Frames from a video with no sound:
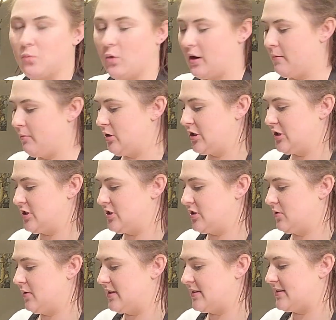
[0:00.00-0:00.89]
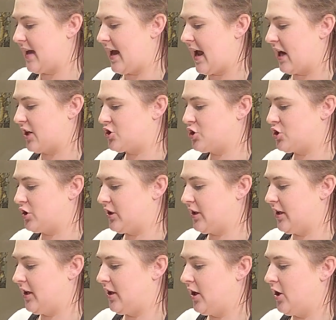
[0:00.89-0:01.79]
What I'm gonna do is
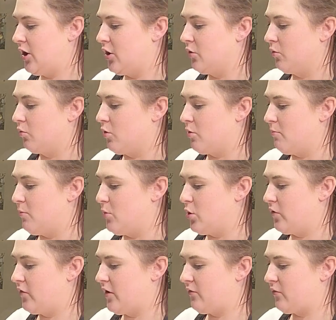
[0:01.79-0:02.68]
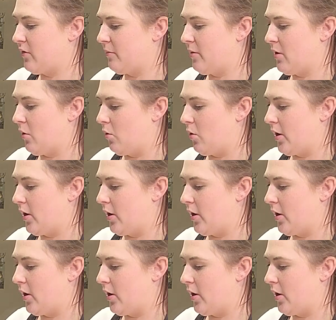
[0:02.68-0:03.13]
actually remove it from the